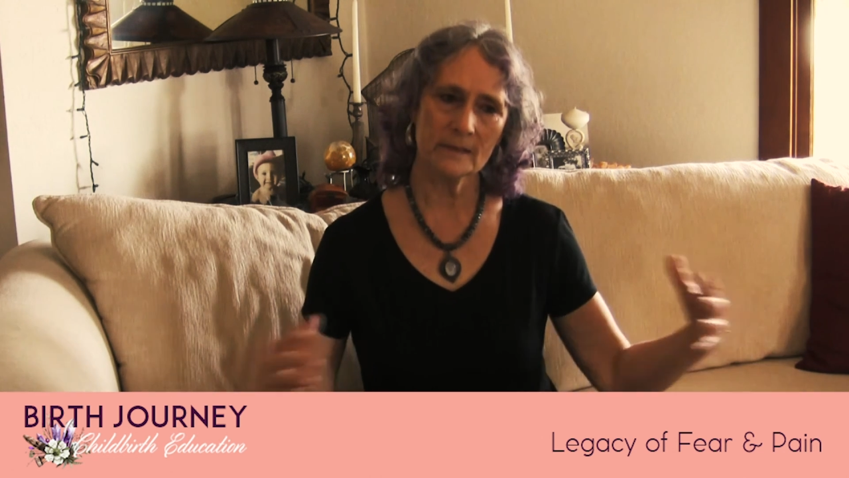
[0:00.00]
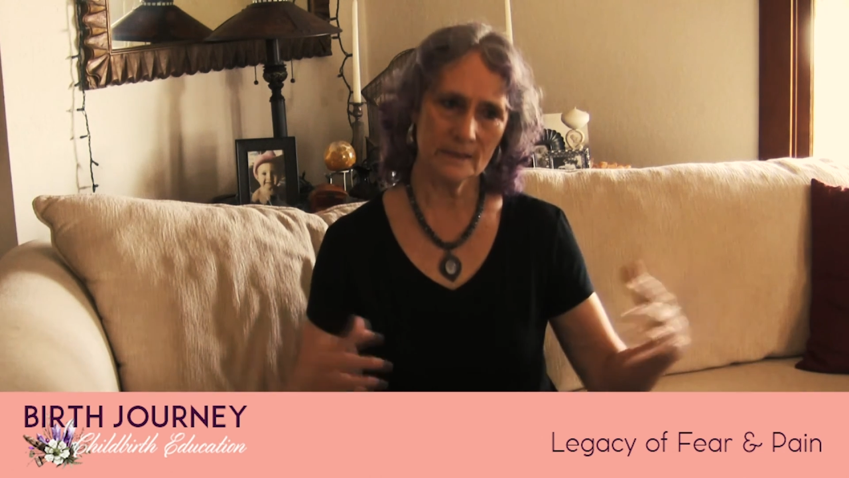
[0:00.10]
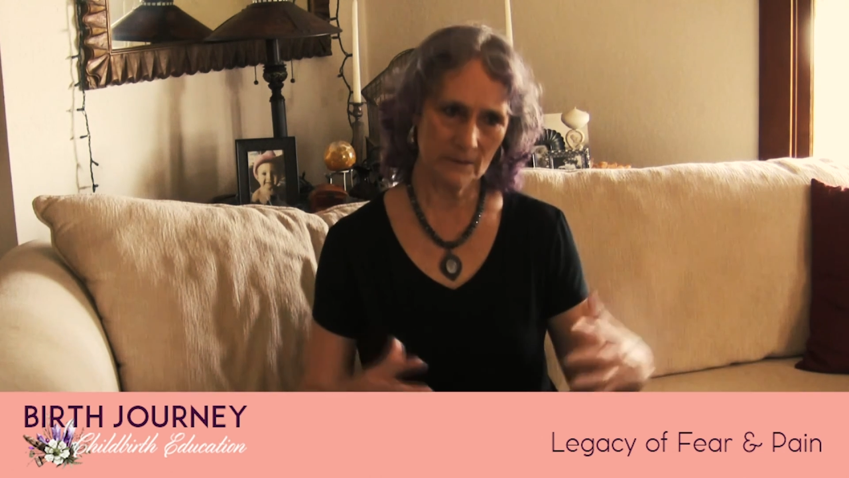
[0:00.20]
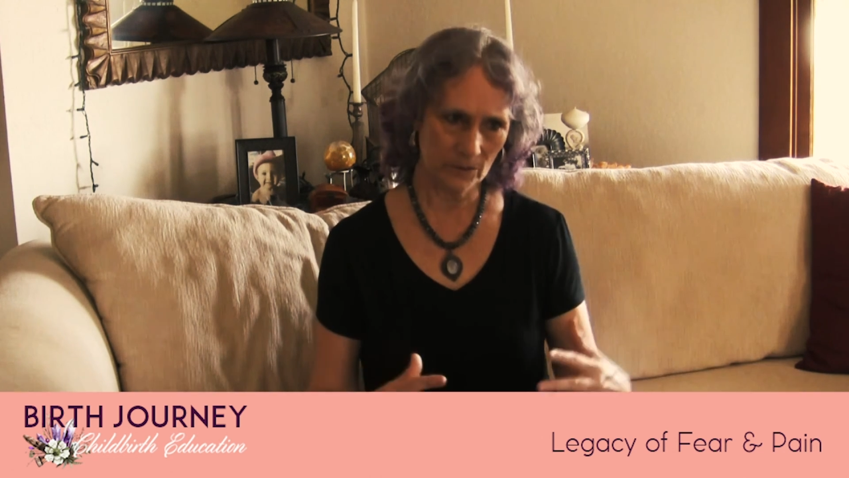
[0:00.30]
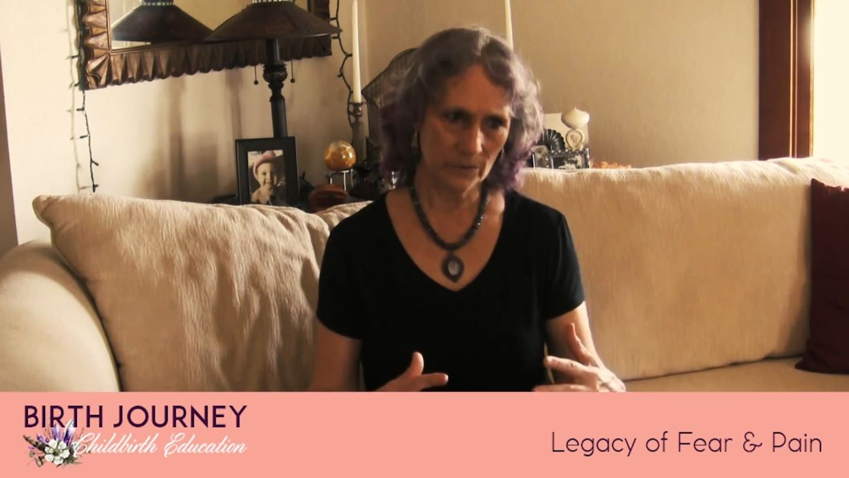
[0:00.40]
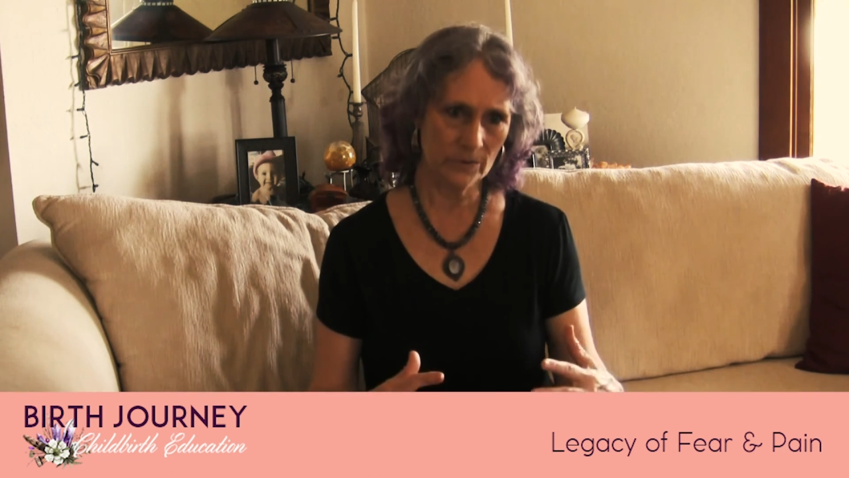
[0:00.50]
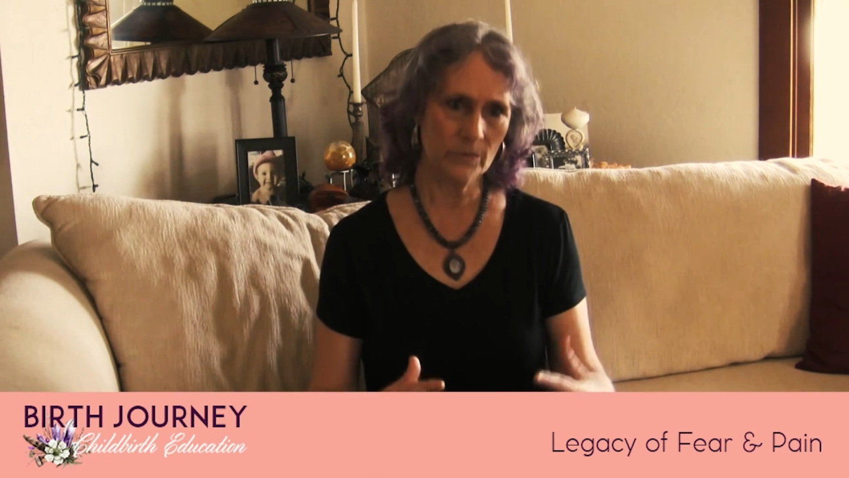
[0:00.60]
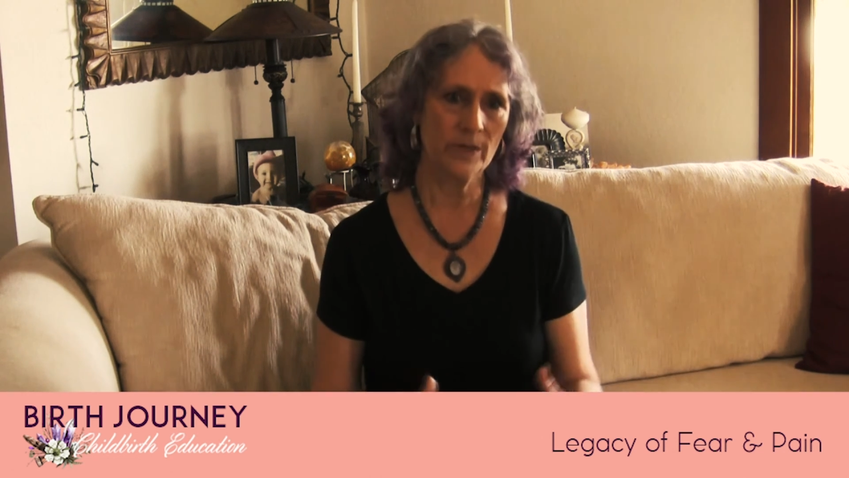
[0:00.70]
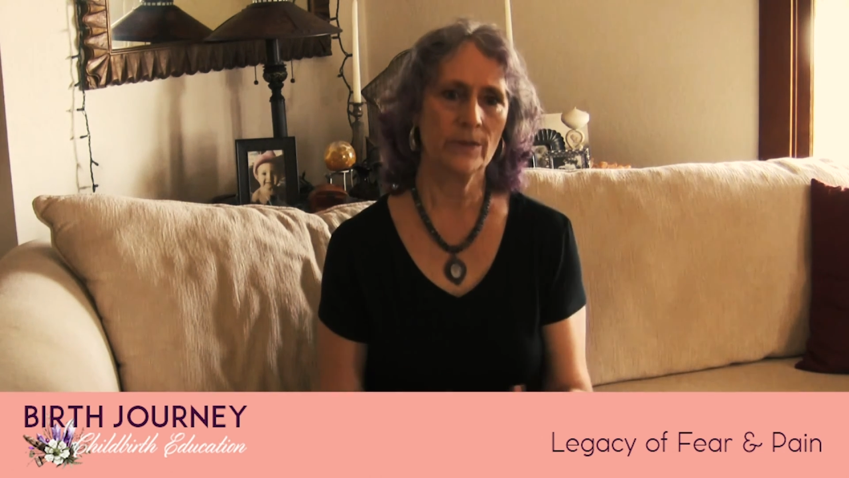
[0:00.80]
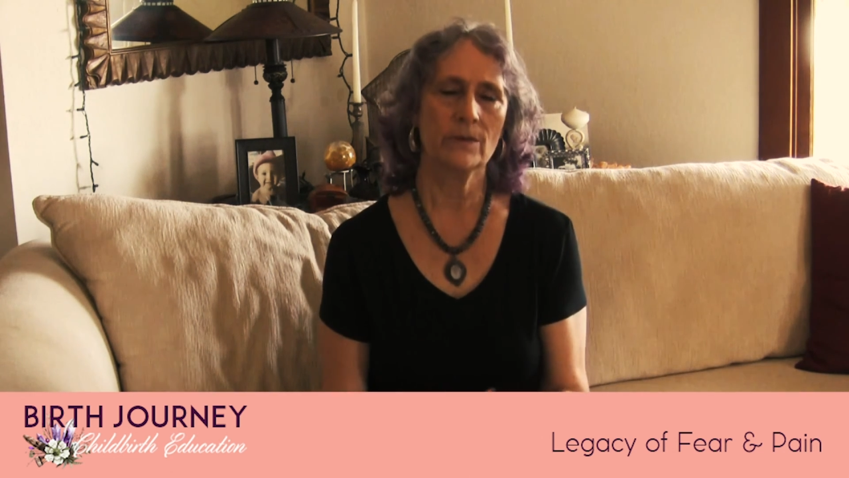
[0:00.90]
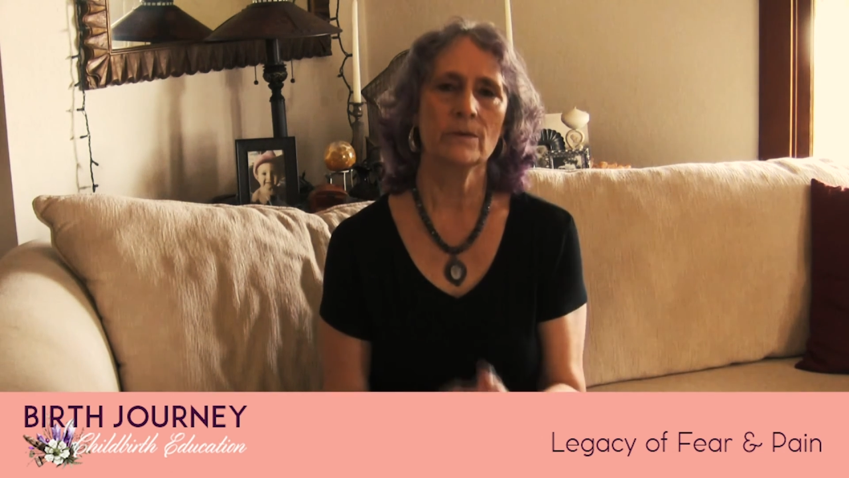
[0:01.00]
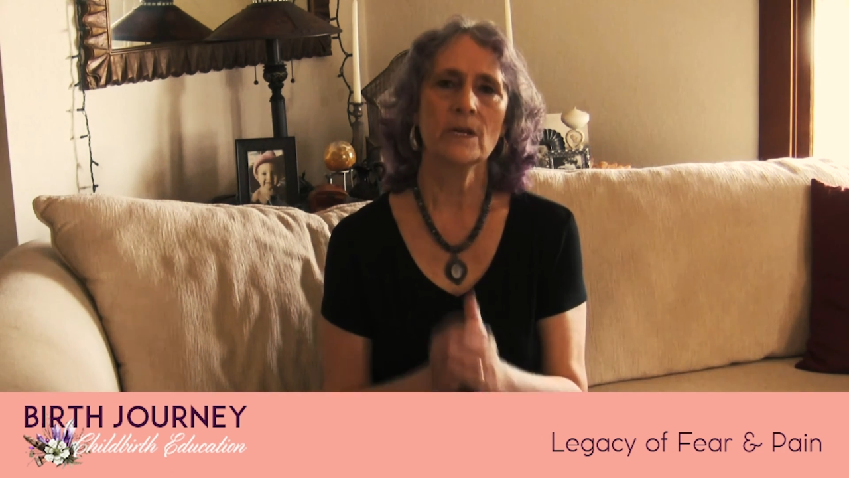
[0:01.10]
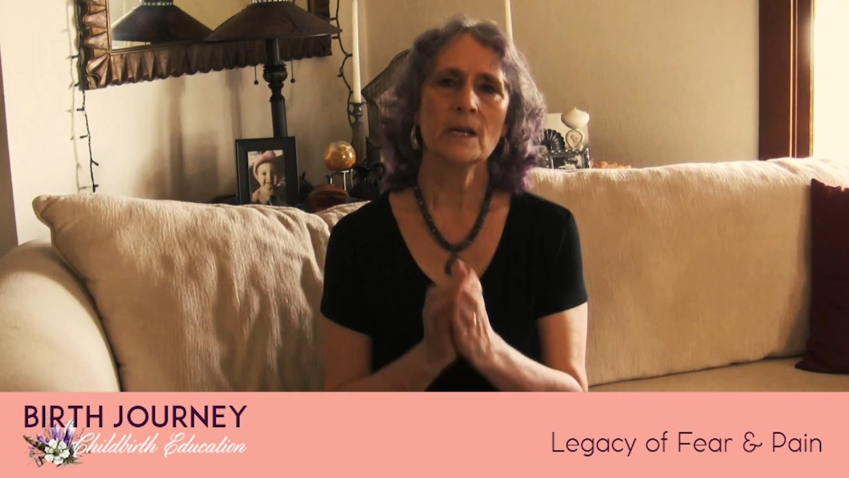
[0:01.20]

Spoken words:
that goes with you.